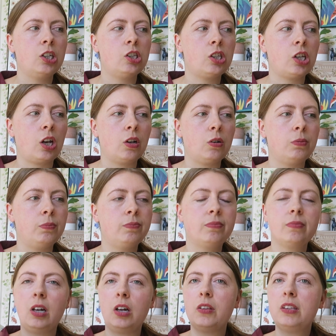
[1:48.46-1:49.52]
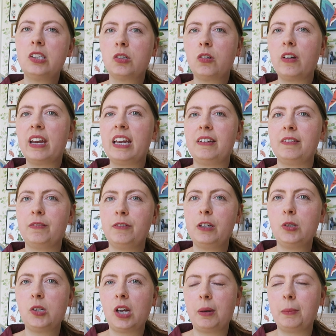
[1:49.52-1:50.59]
So on the screen,
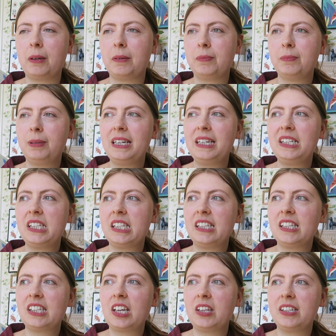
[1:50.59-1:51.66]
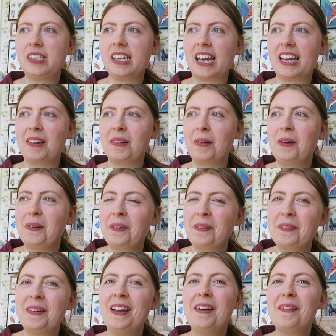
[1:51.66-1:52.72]
future Emma, please insert the date
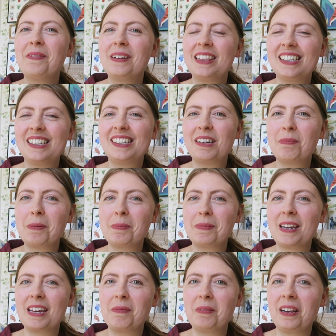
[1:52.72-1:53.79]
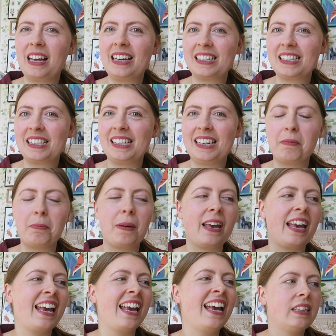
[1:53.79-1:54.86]
when the shop update will actually
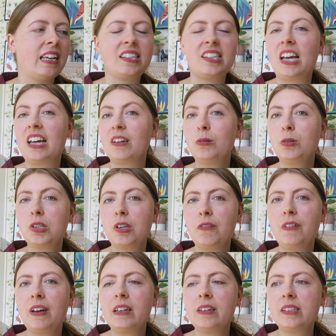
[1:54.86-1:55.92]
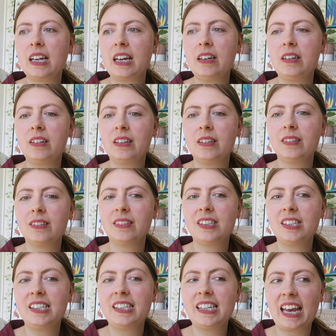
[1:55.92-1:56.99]
be. Yes, I also found out
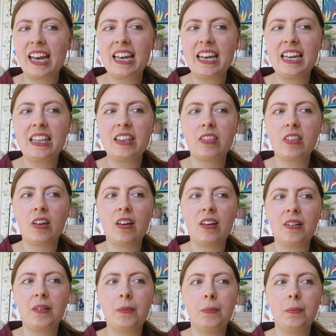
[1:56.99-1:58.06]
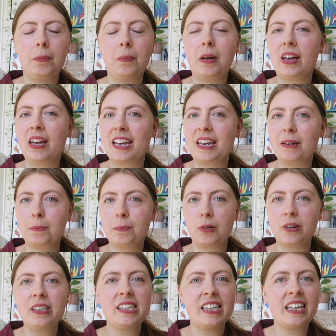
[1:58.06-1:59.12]
today that my
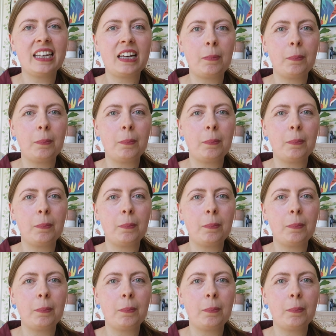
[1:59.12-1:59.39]
printing